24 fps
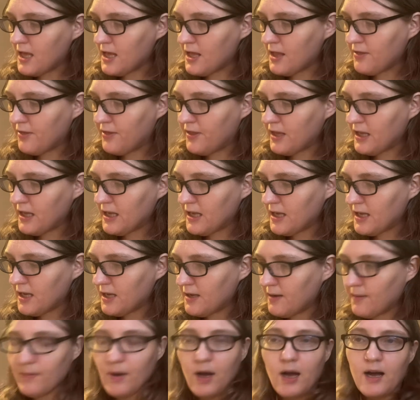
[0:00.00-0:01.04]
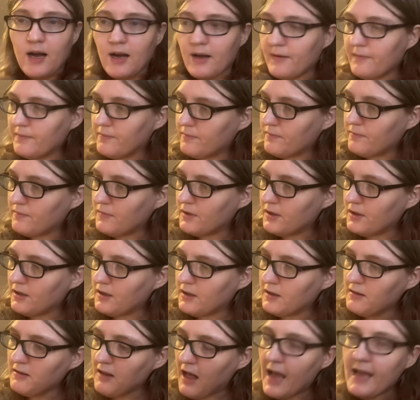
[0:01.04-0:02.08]
The, uh,
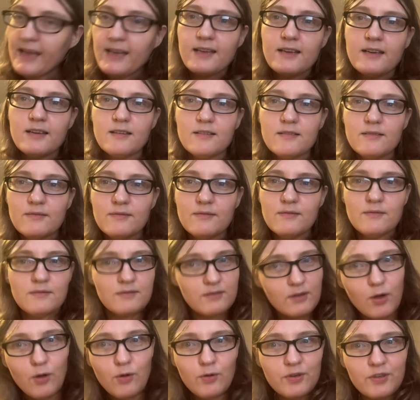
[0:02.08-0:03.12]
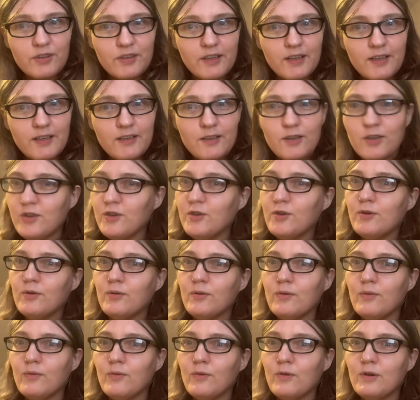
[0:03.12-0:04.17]
like Holderlin,
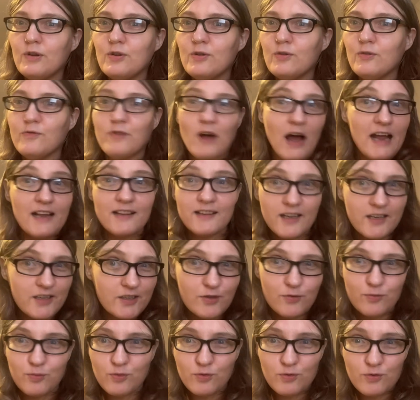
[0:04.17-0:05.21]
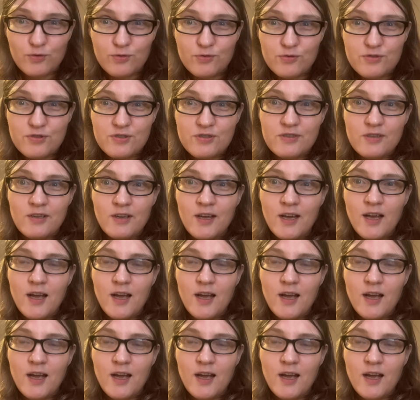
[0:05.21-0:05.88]
who, who violated the rules